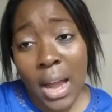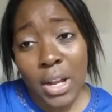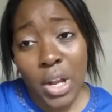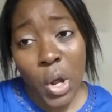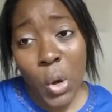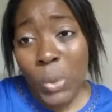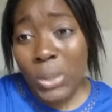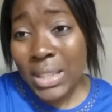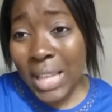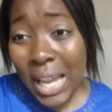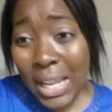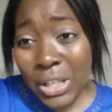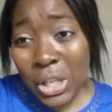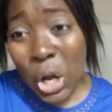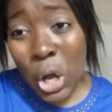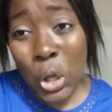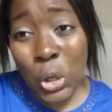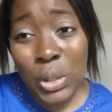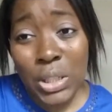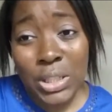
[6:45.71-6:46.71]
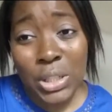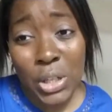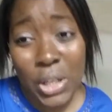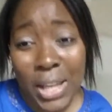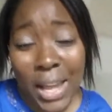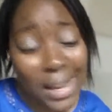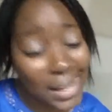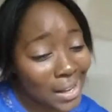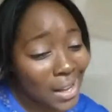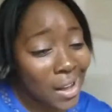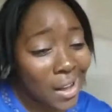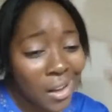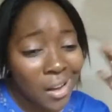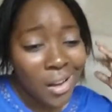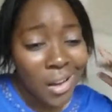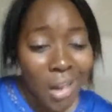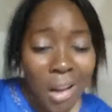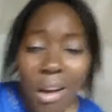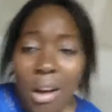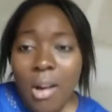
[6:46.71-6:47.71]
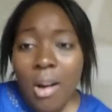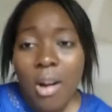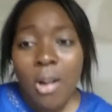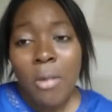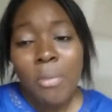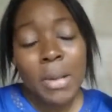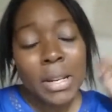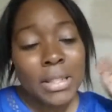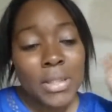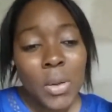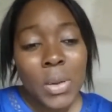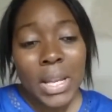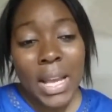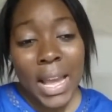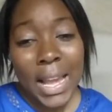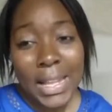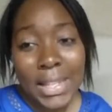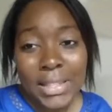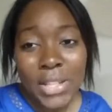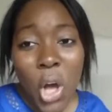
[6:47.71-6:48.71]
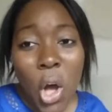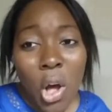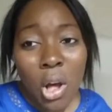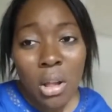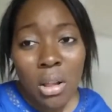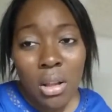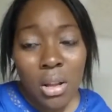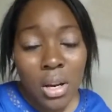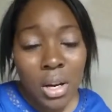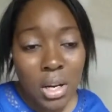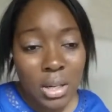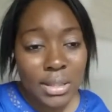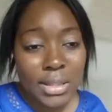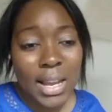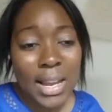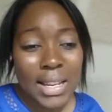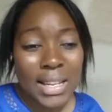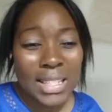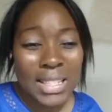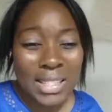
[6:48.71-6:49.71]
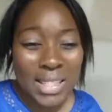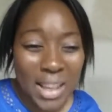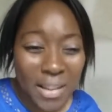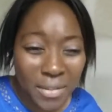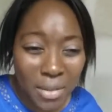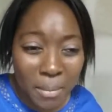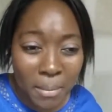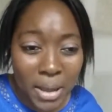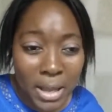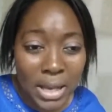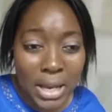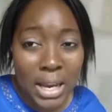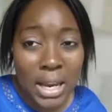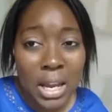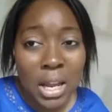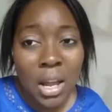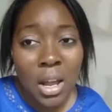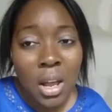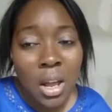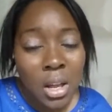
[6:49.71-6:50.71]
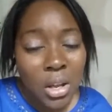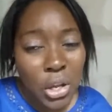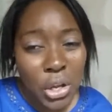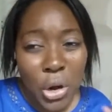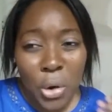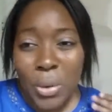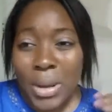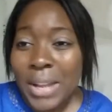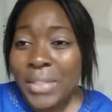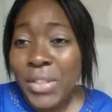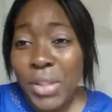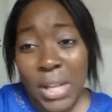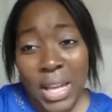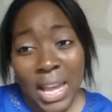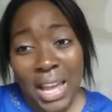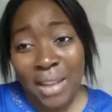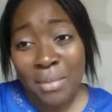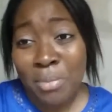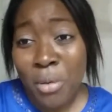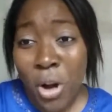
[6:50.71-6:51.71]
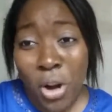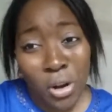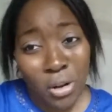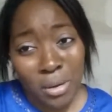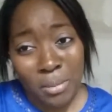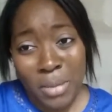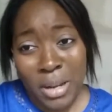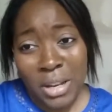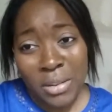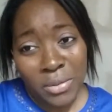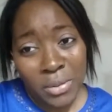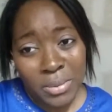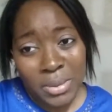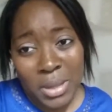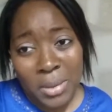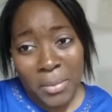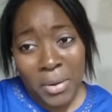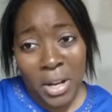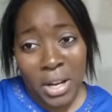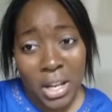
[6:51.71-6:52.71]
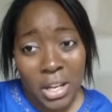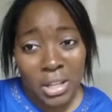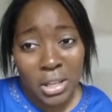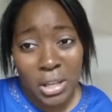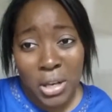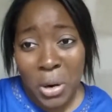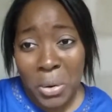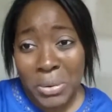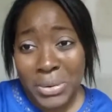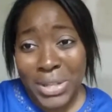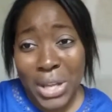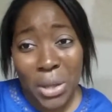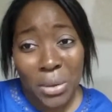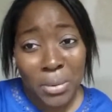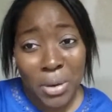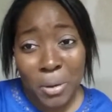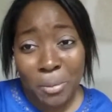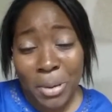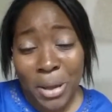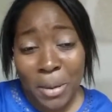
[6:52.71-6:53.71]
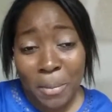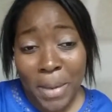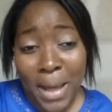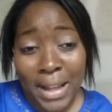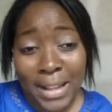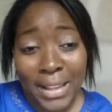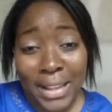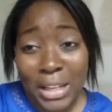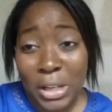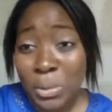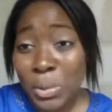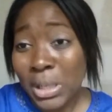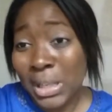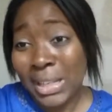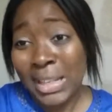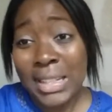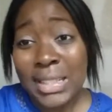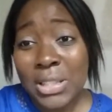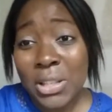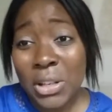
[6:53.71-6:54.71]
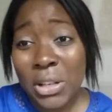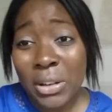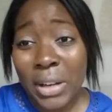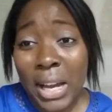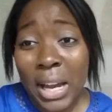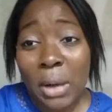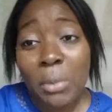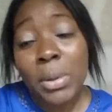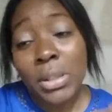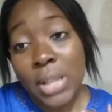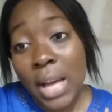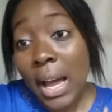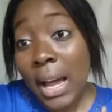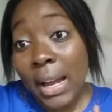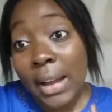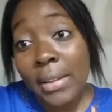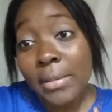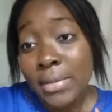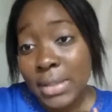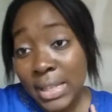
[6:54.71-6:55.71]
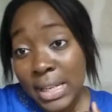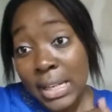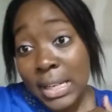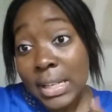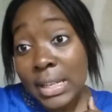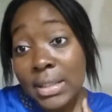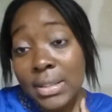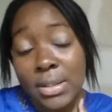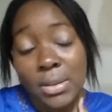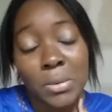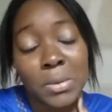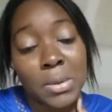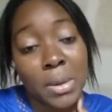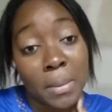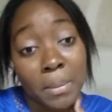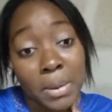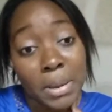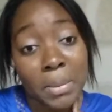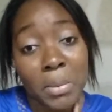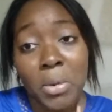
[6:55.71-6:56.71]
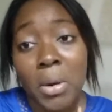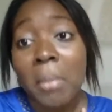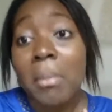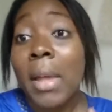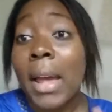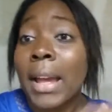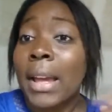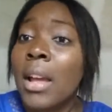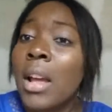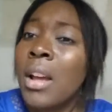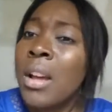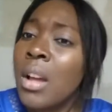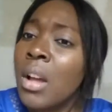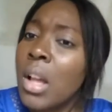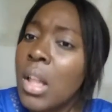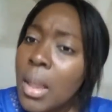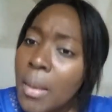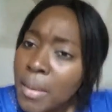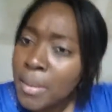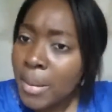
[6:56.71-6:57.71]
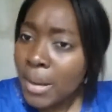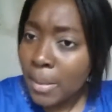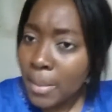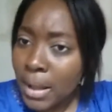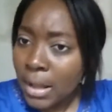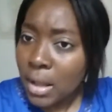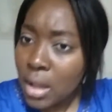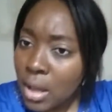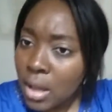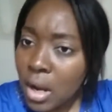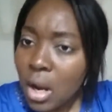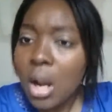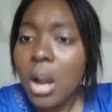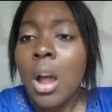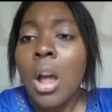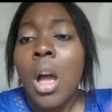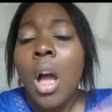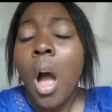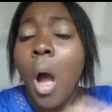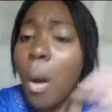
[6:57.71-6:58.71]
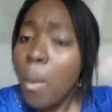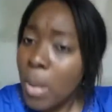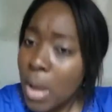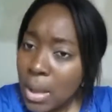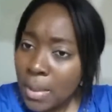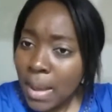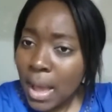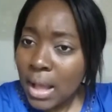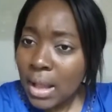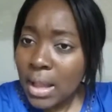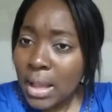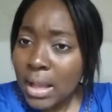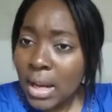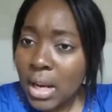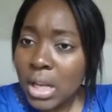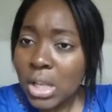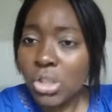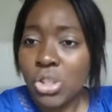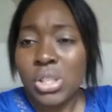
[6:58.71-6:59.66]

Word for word: I know it's $8 and you're like, oh, but it's only $8. I need to save the money. You know, if you can, borrow the money from someone, you know, tell them you're paying back later when you get to Korea, which I did to some people. I'm like, let me pay you back later. I'll pay you back later.